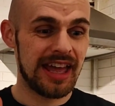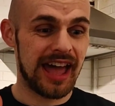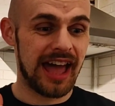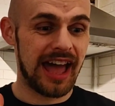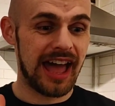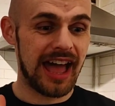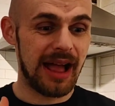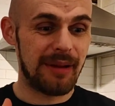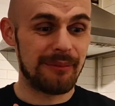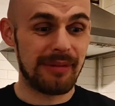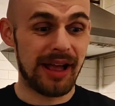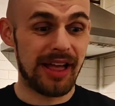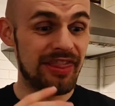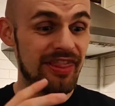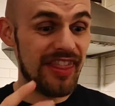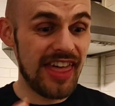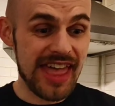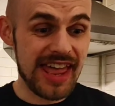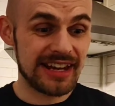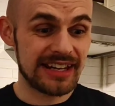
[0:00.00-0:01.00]

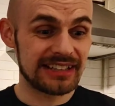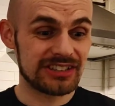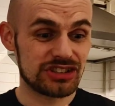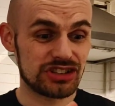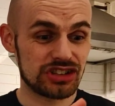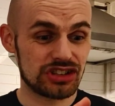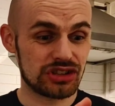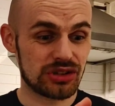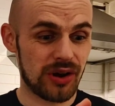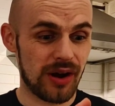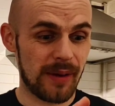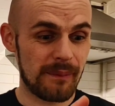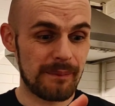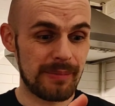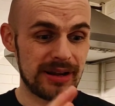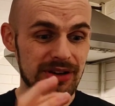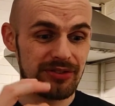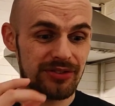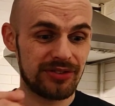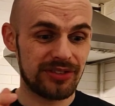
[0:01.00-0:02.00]
And then it's just got a
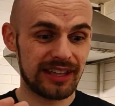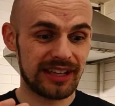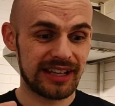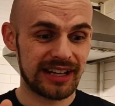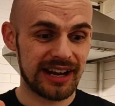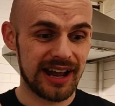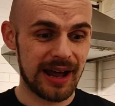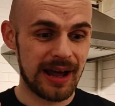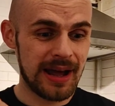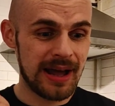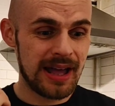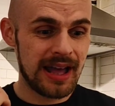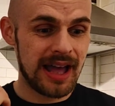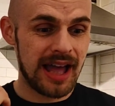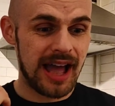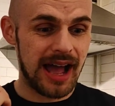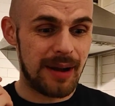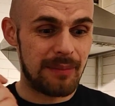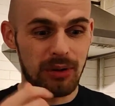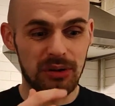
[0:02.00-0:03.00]
bit of thickener
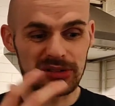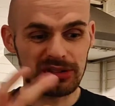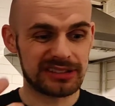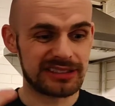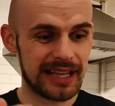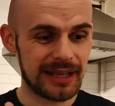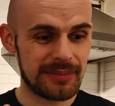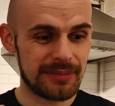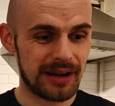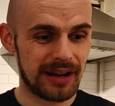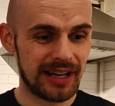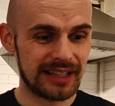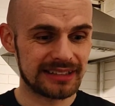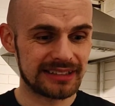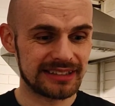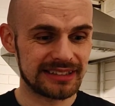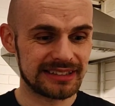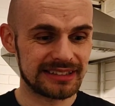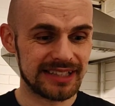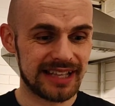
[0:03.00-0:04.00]
or
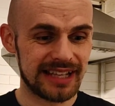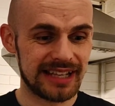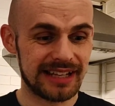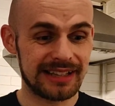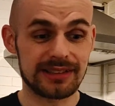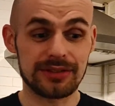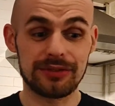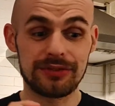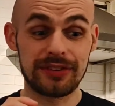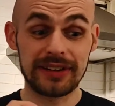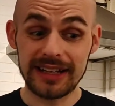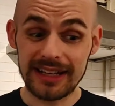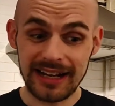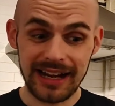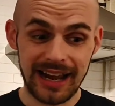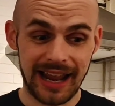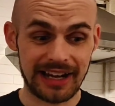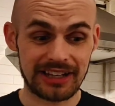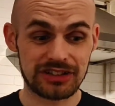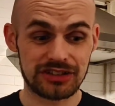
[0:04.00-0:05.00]
stabilisers, and then some
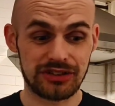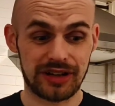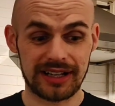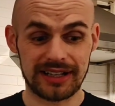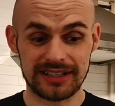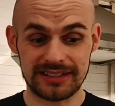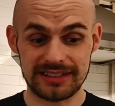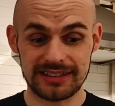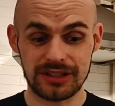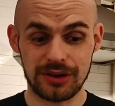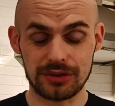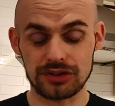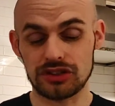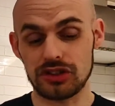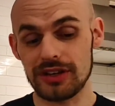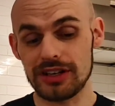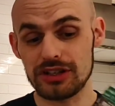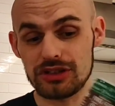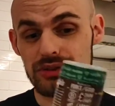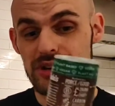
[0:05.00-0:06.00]
vanilla extract and salt. So
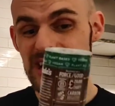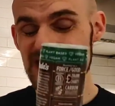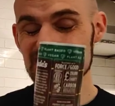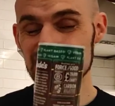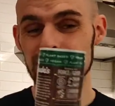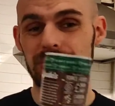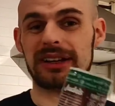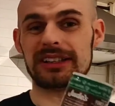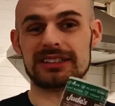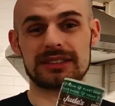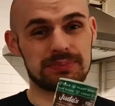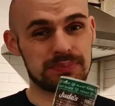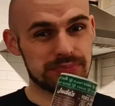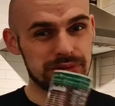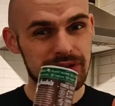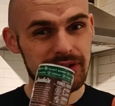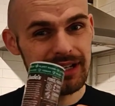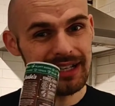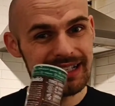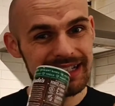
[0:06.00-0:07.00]
ingredients-wise, it's
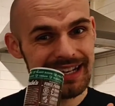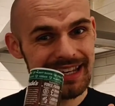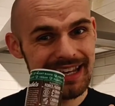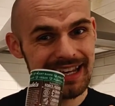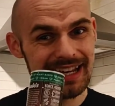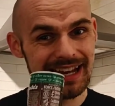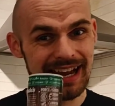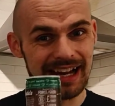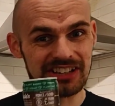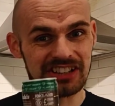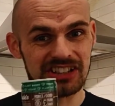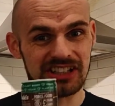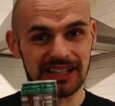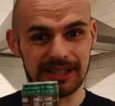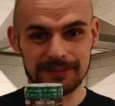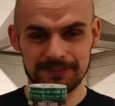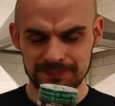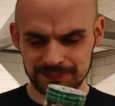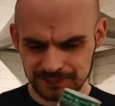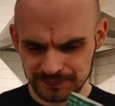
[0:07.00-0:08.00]
pretty lean
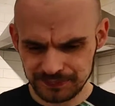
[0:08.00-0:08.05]
actually.